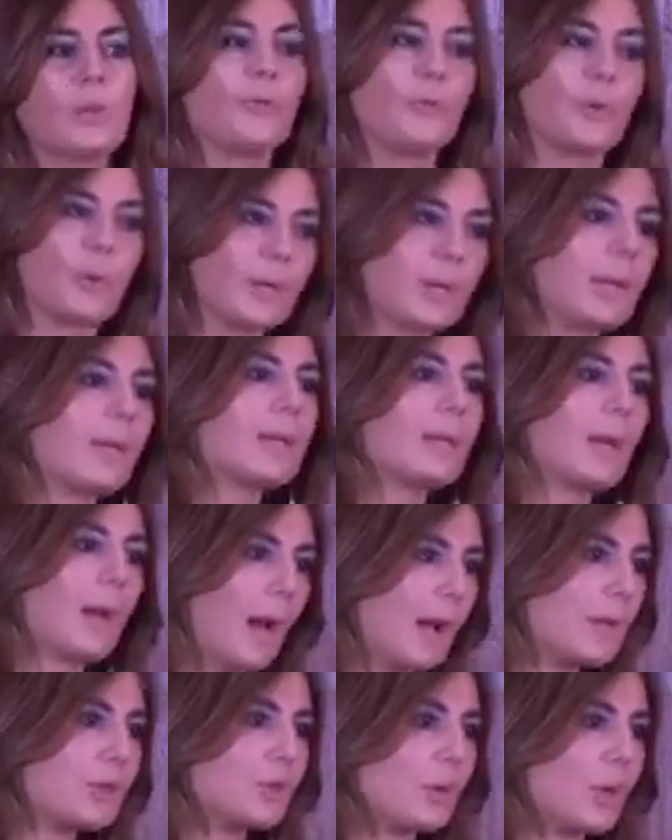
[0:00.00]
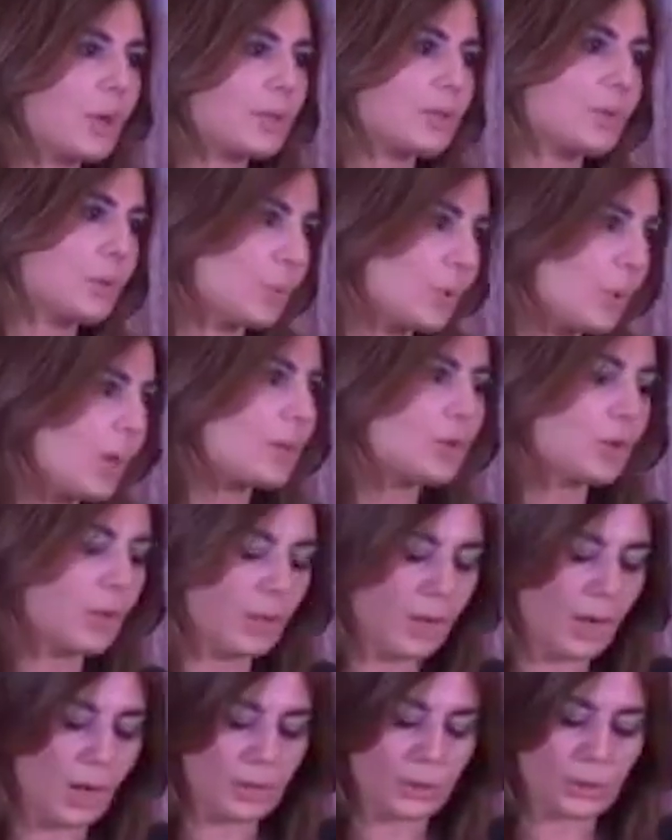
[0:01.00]
for another culture, so
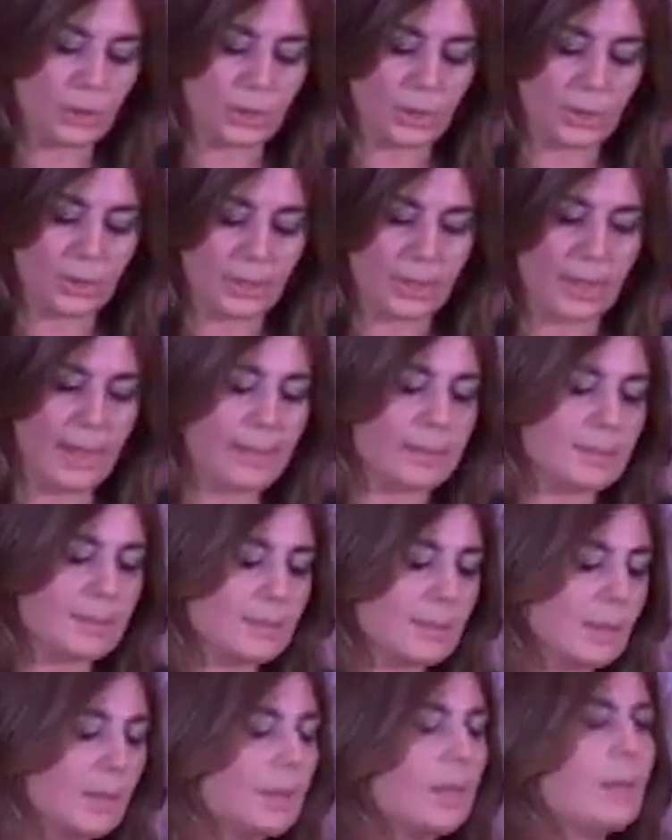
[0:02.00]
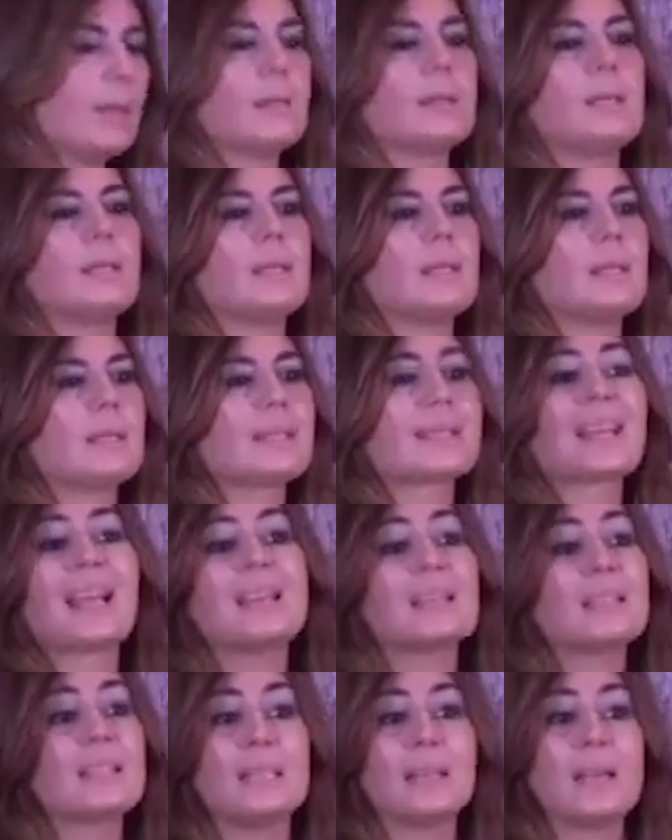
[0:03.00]
Russian culture, as the
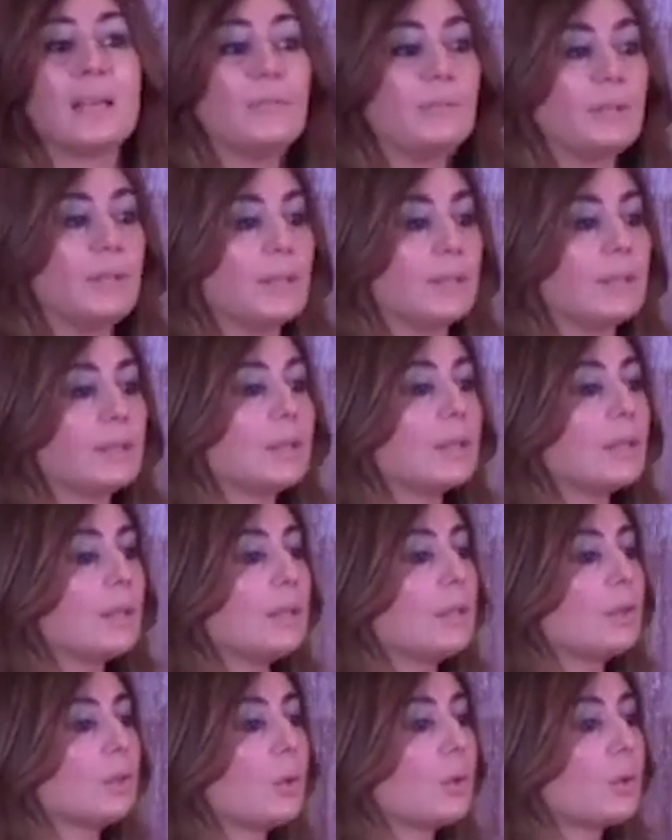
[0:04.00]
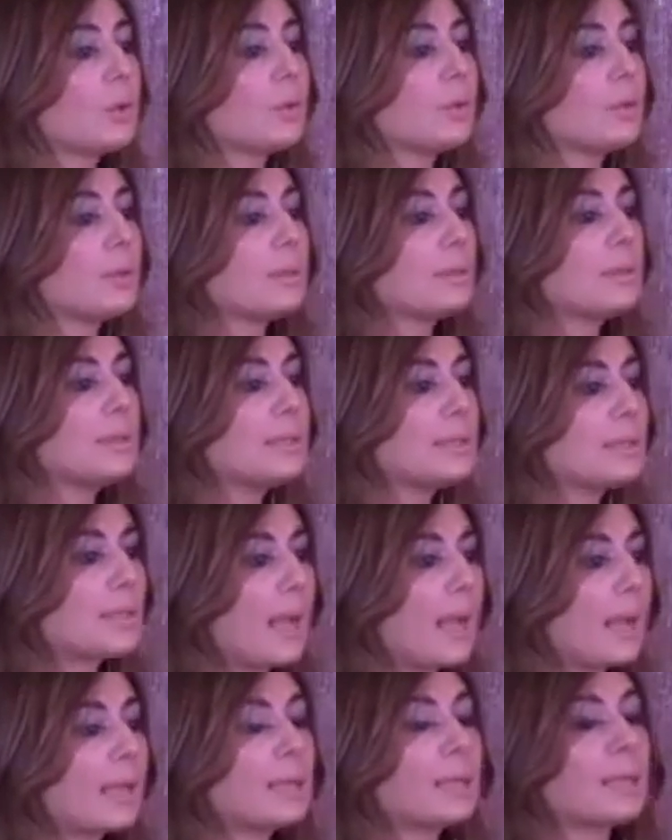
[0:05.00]
Scandinavian
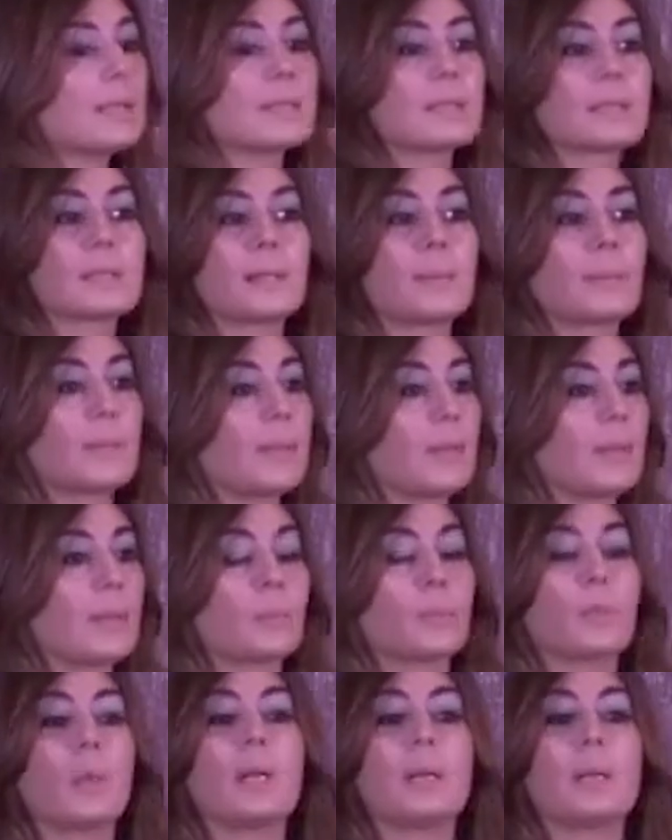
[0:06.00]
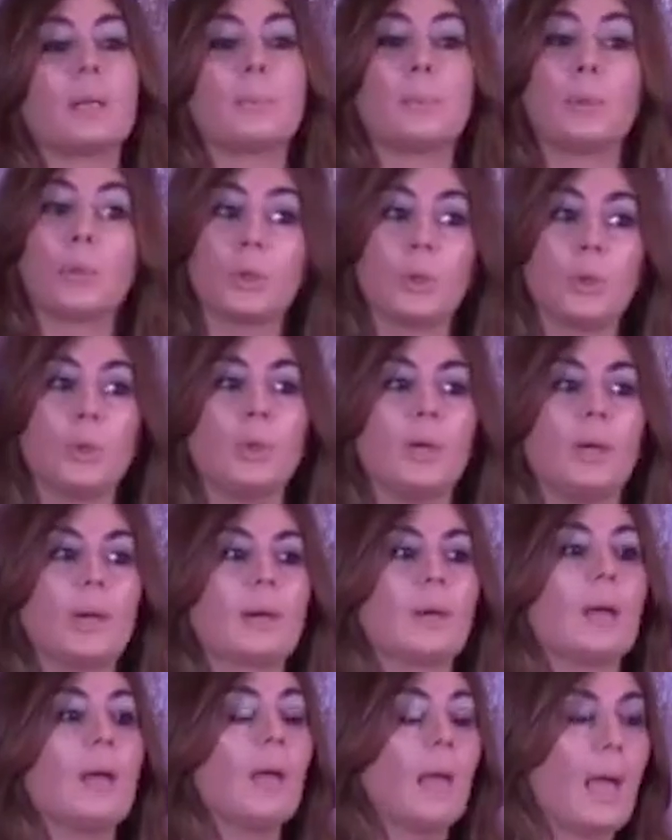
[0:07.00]
design is something really
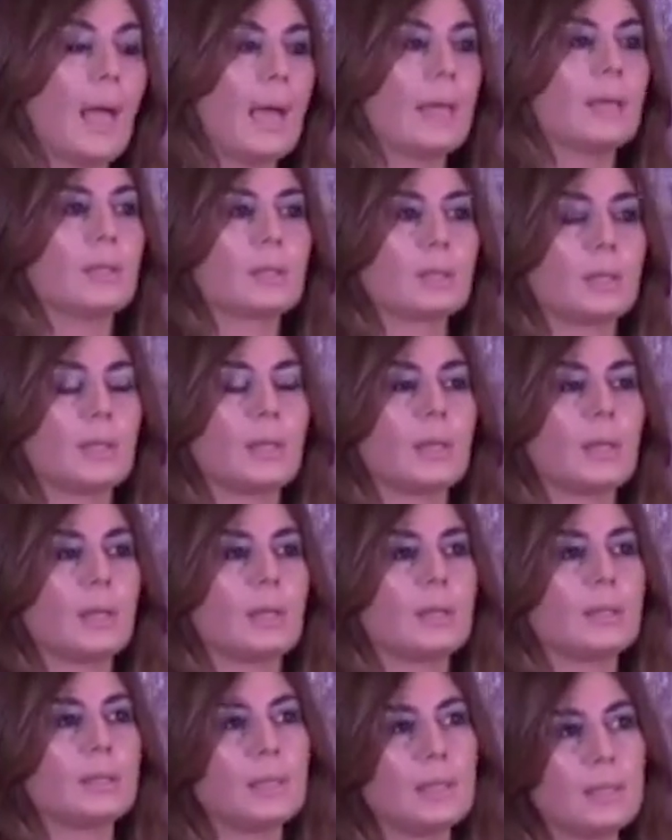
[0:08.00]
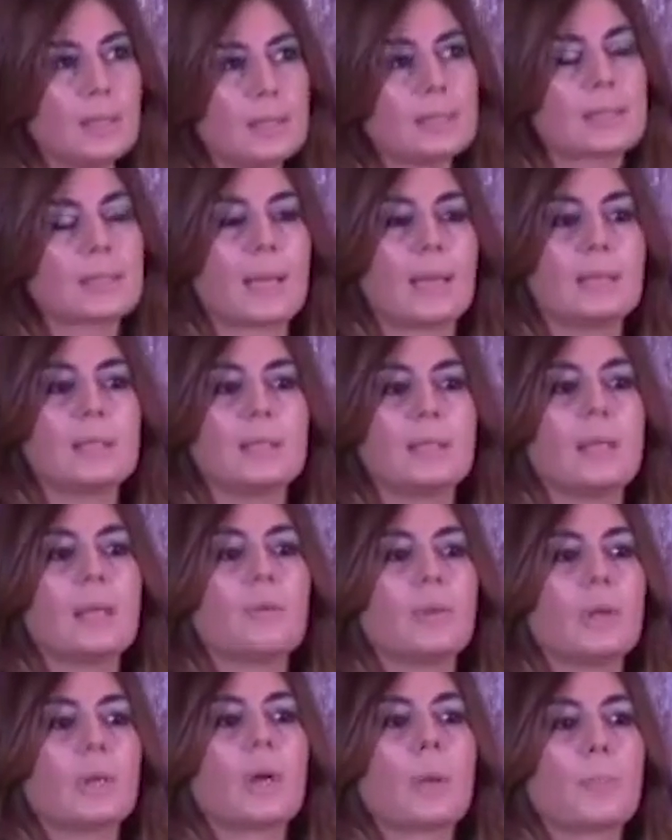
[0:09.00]
peculiar, and the
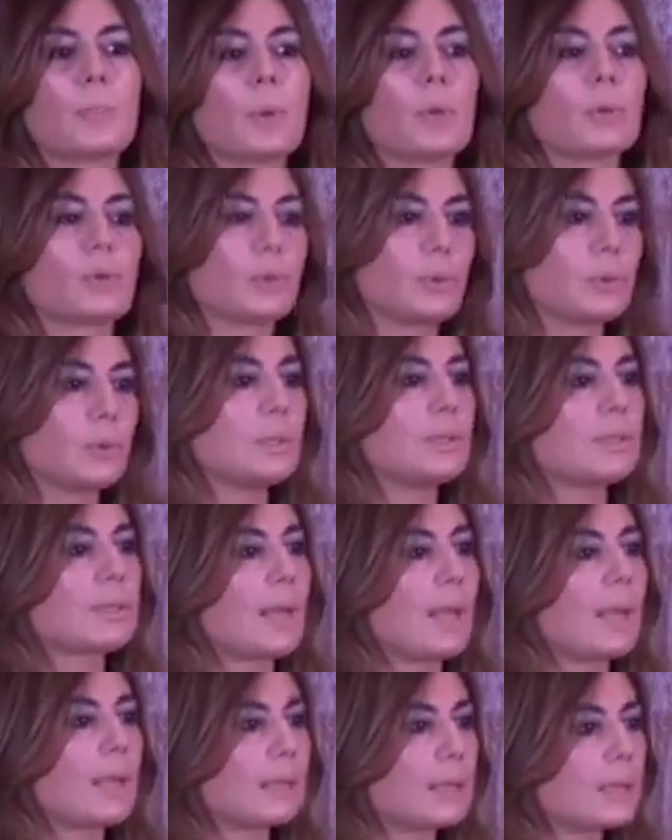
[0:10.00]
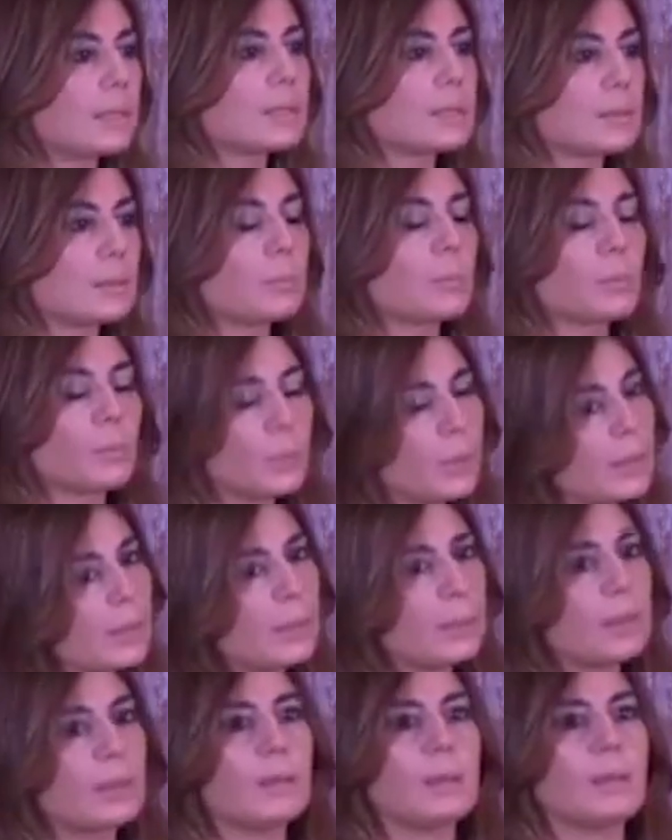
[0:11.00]
Scandinavian approach to design is
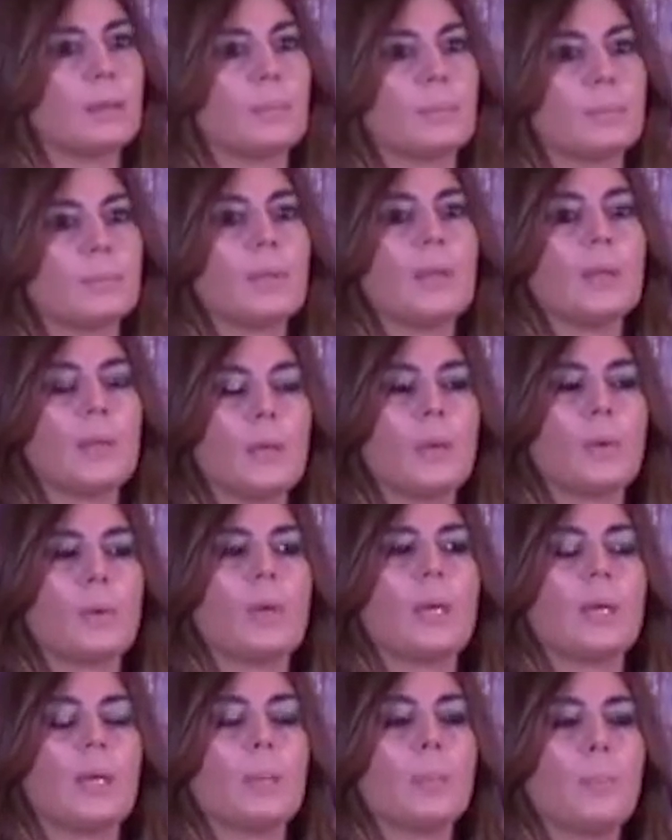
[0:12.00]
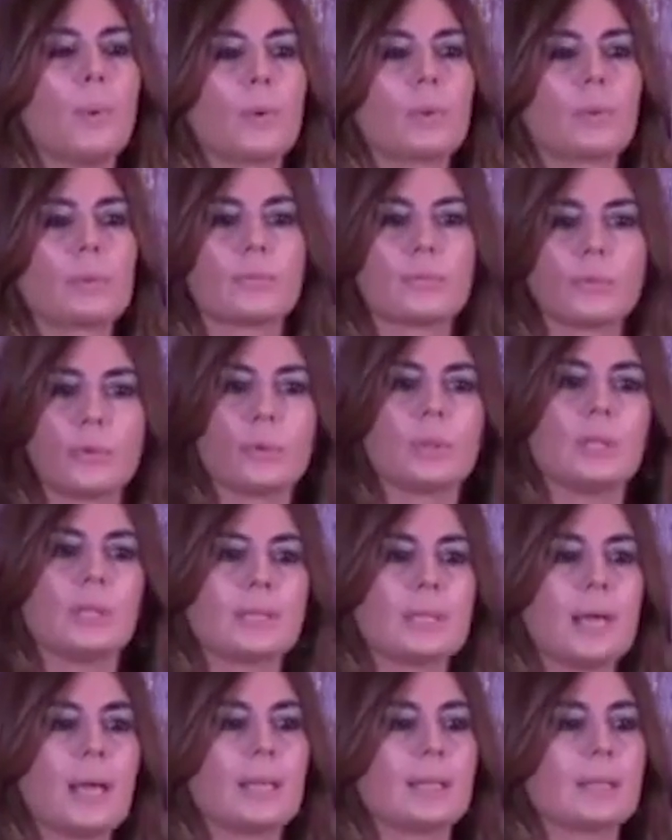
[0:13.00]
really, really important for the
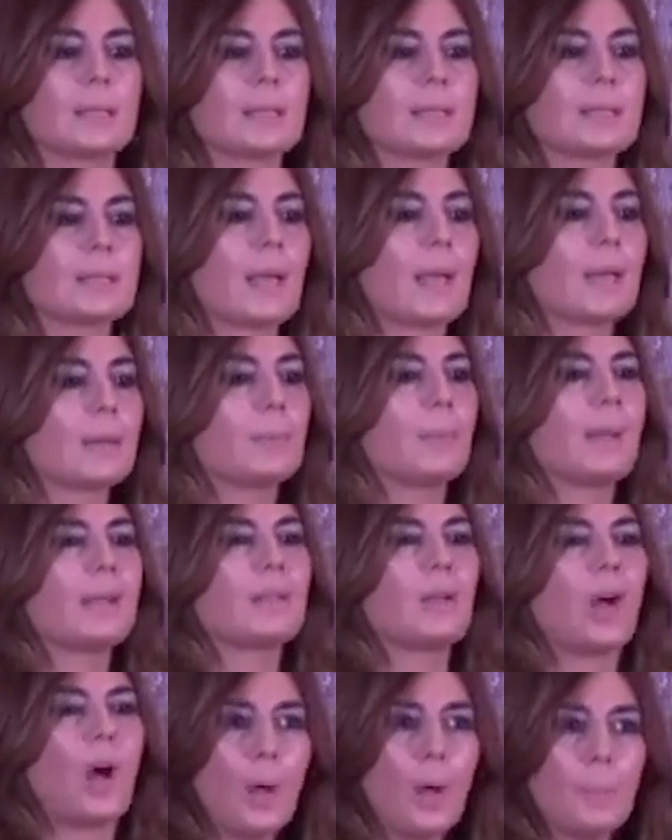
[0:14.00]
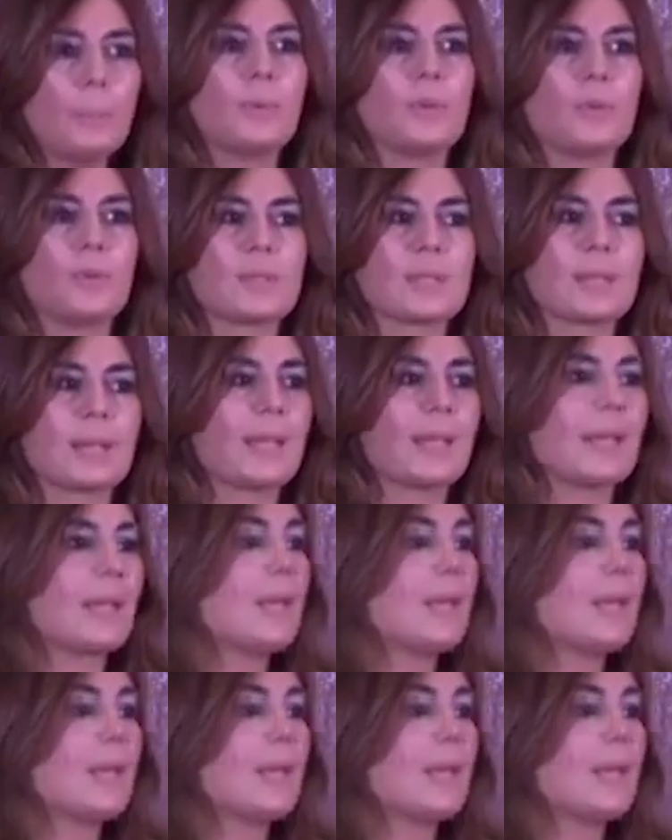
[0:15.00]
Italian design, but obviously